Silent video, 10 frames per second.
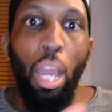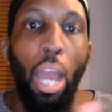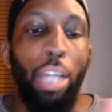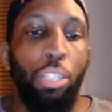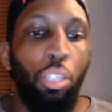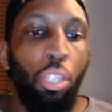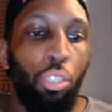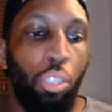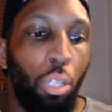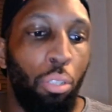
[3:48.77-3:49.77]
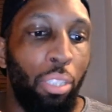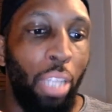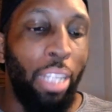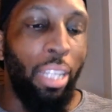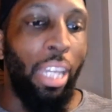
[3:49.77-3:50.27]
and to
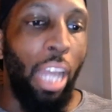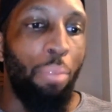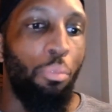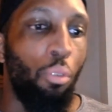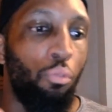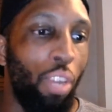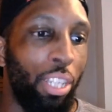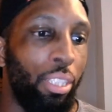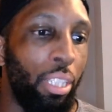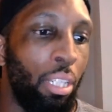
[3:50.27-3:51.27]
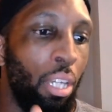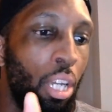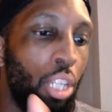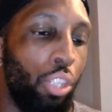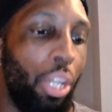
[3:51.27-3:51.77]
take the gamble of resting
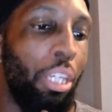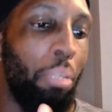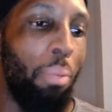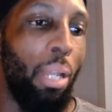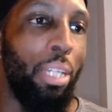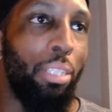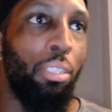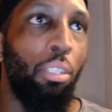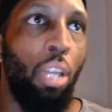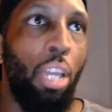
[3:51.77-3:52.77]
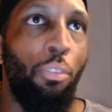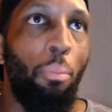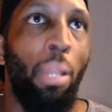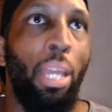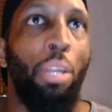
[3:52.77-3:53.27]
certain key players if you're
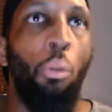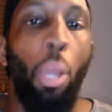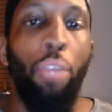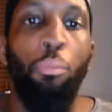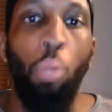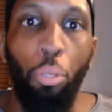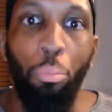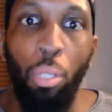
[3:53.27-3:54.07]
playing away from home